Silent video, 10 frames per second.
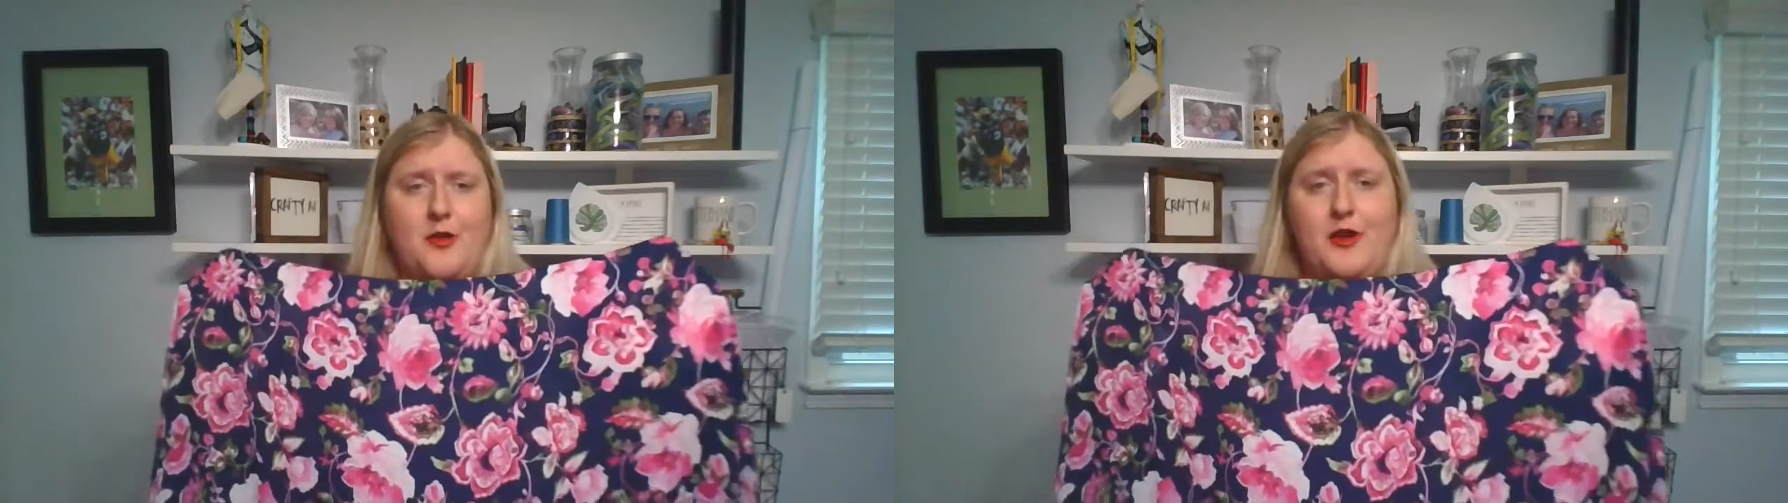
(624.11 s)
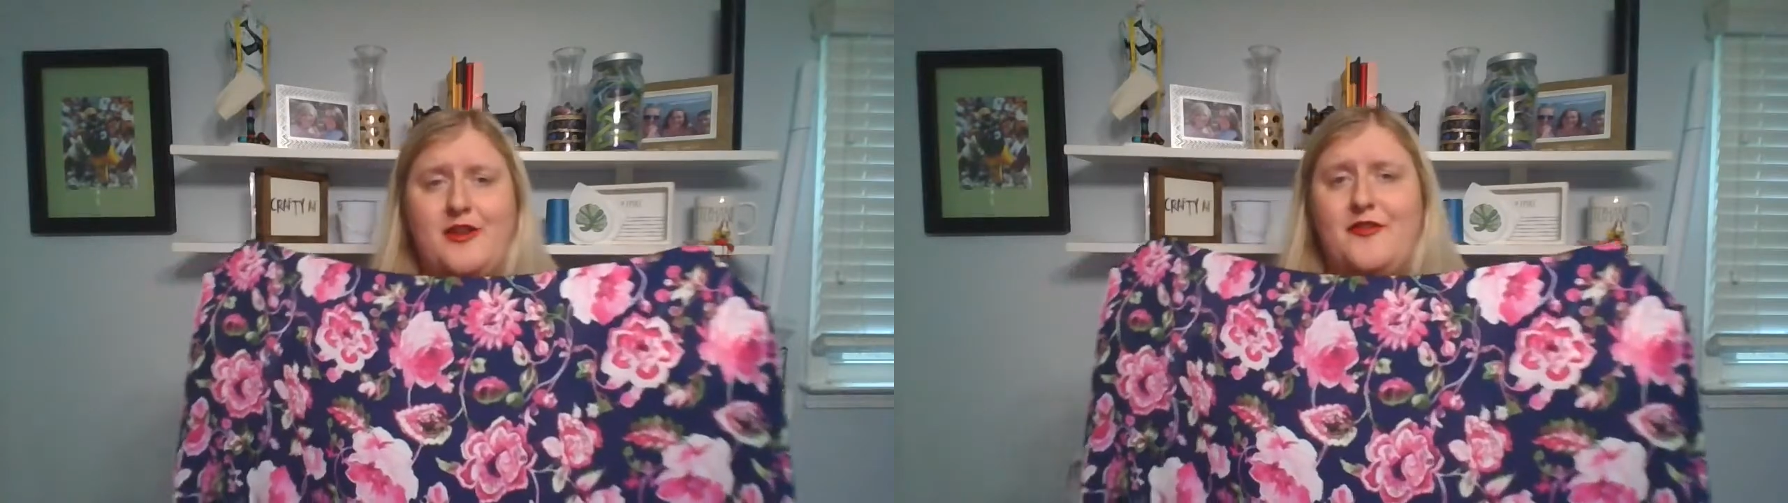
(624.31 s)

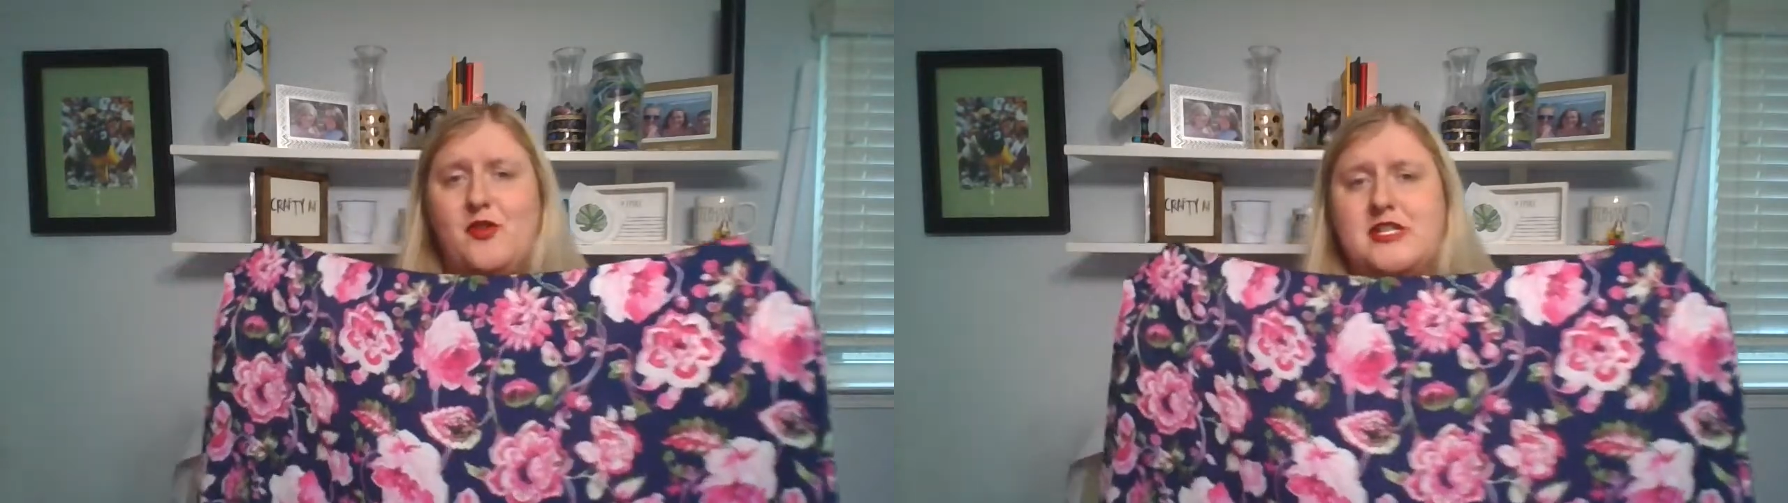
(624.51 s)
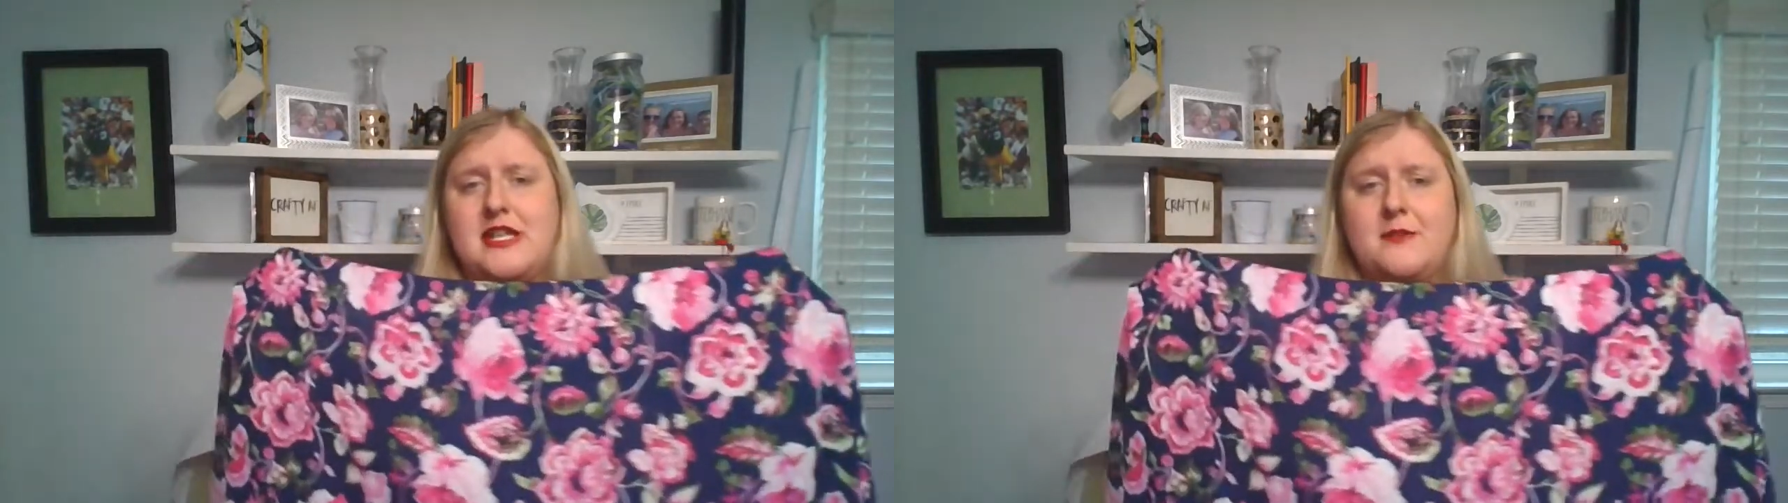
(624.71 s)
to wear
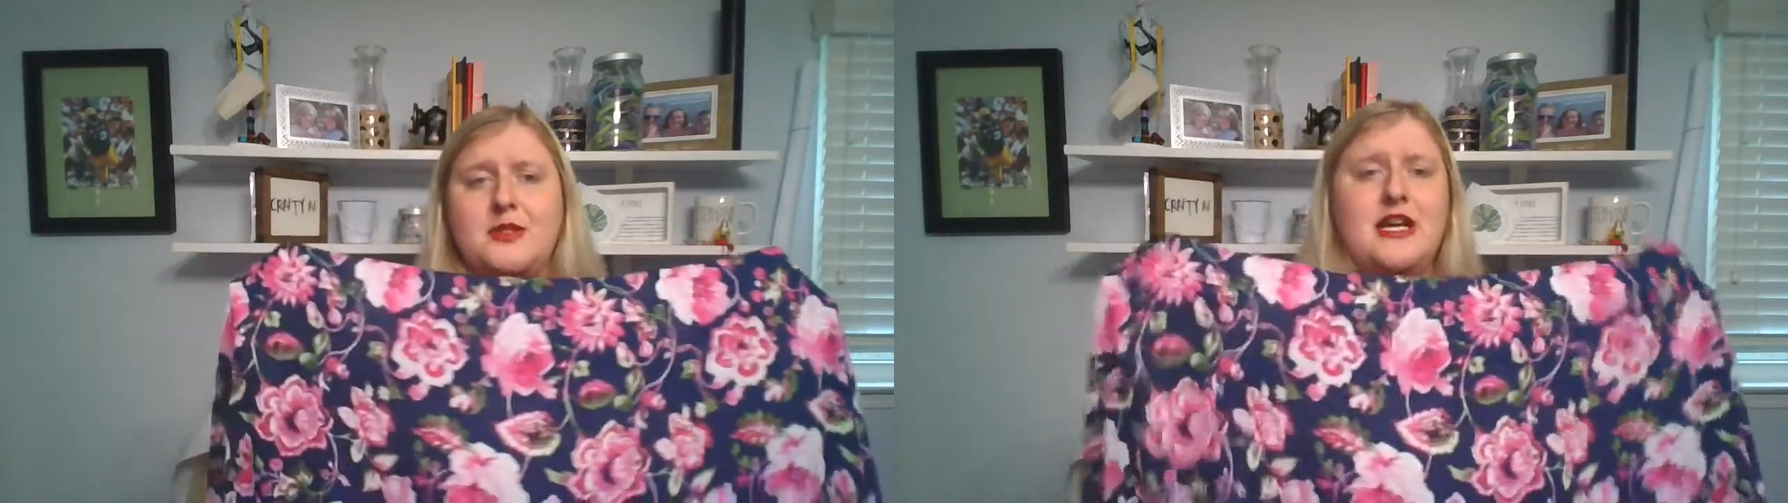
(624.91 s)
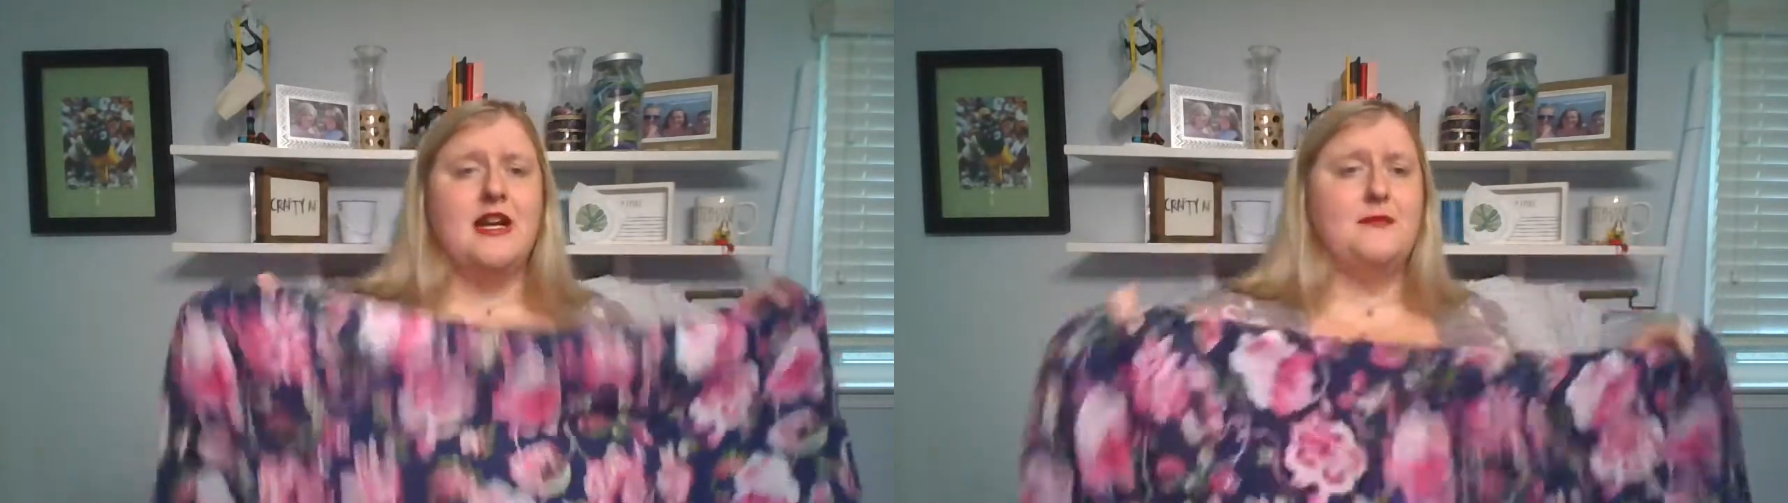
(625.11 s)
for
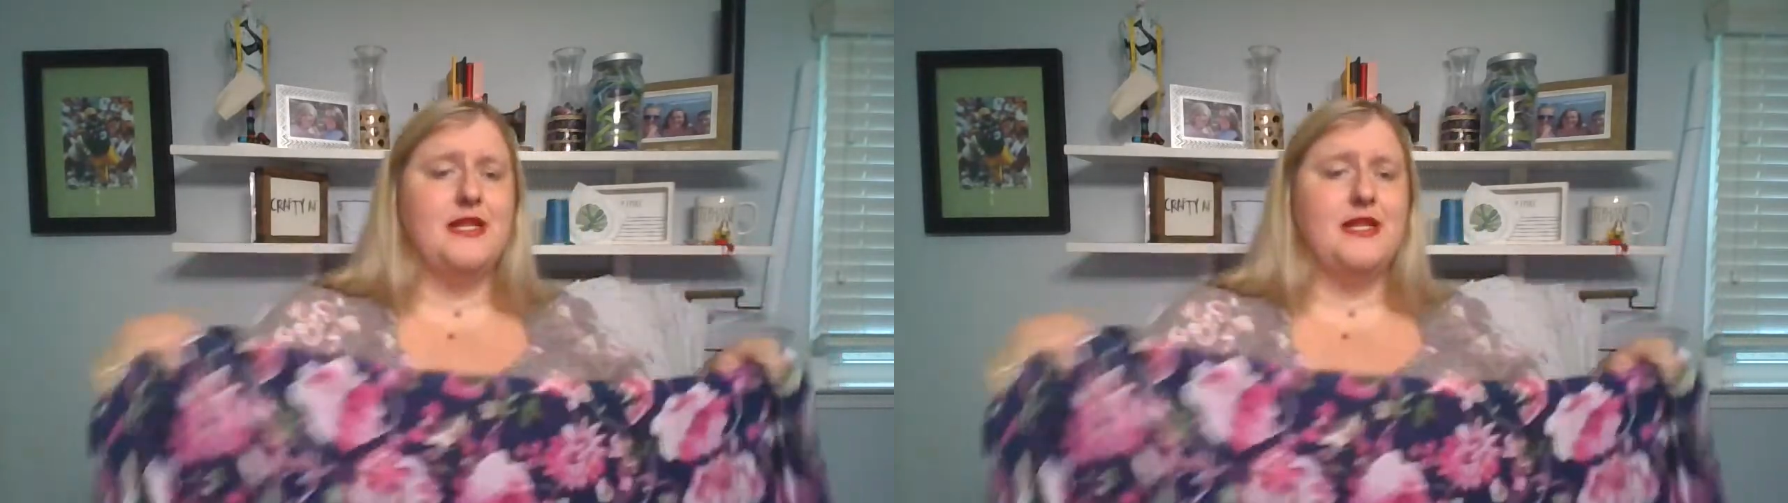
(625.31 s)
summertime